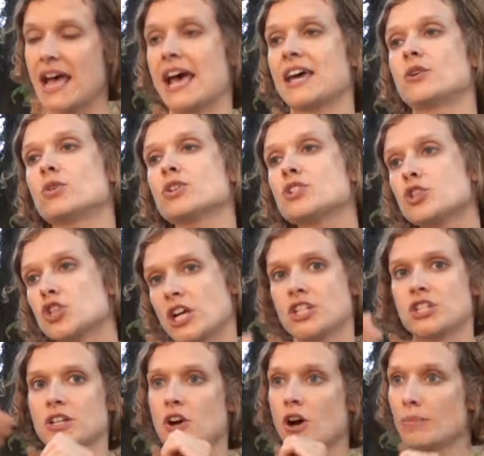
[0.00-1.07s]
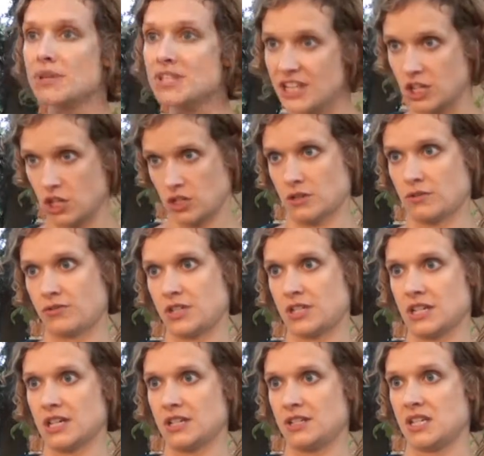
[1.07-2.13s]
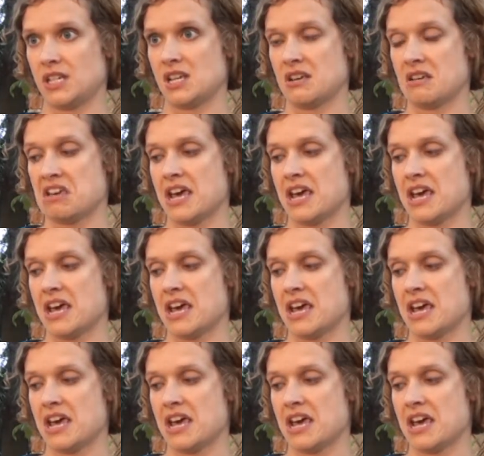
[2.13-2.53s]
and also change the composition of fertility.